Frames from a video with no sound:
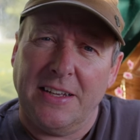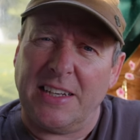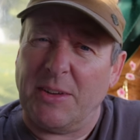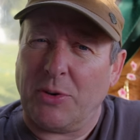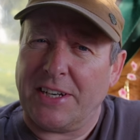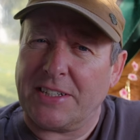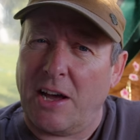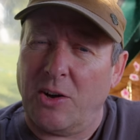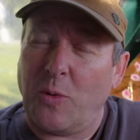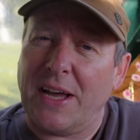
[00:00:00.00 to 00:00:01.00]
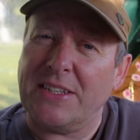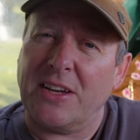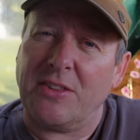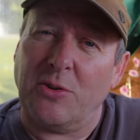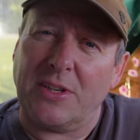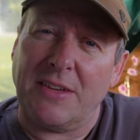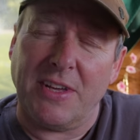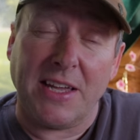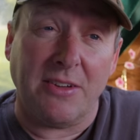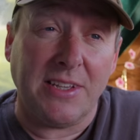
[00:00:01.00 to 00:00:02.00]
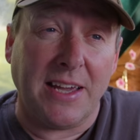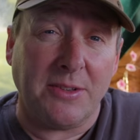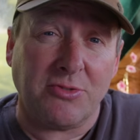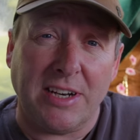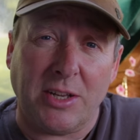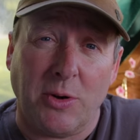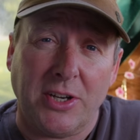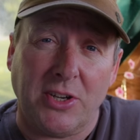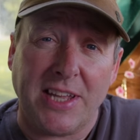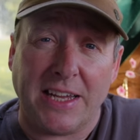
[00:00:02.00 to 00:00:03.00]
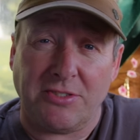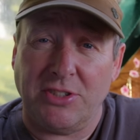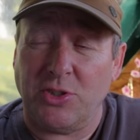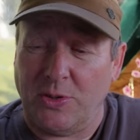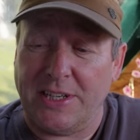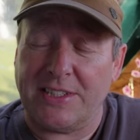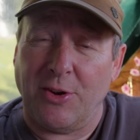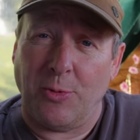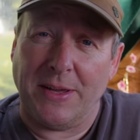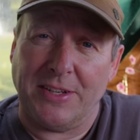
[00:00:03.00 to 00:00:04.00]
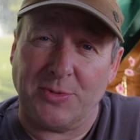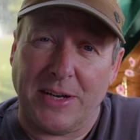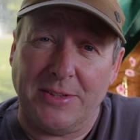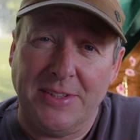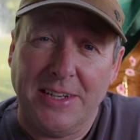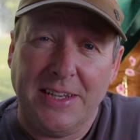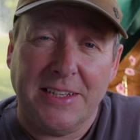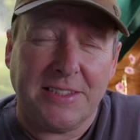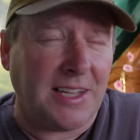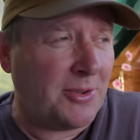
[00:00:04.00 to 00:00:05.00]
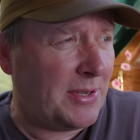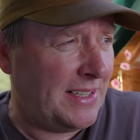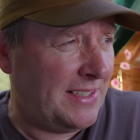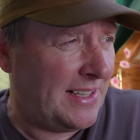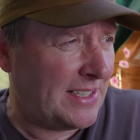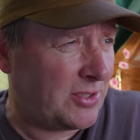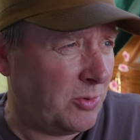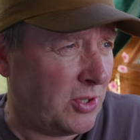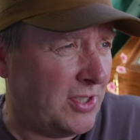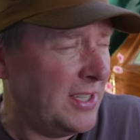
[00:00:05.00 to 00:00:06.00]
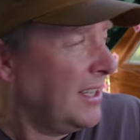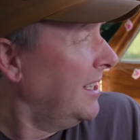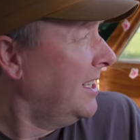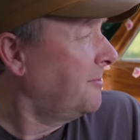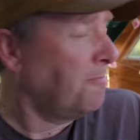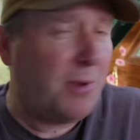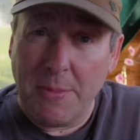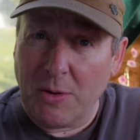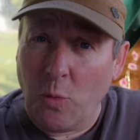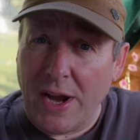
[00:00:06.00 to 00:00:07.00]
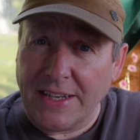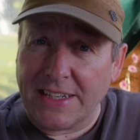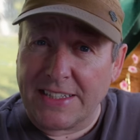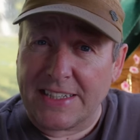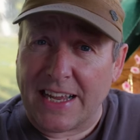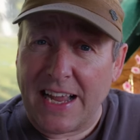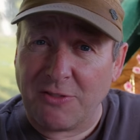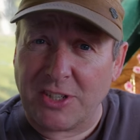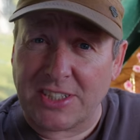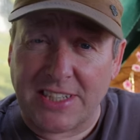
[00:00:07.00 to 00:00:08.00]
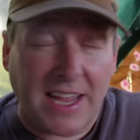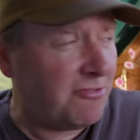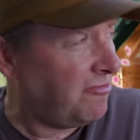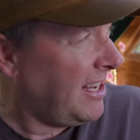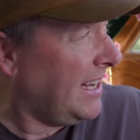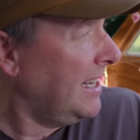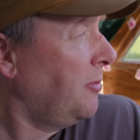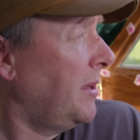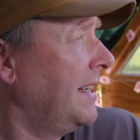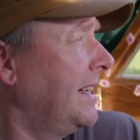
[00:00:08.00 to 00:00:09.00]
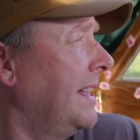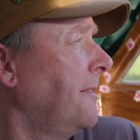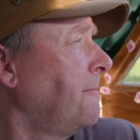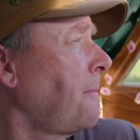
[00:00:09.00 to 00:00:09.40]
didn't want it to go away, so I thought I'd give it a go. And, yeah, it was really quite nice. Hector enjoyed his little bit as well. So, that's all good. It's blooming windy today, I have to say. Really windy.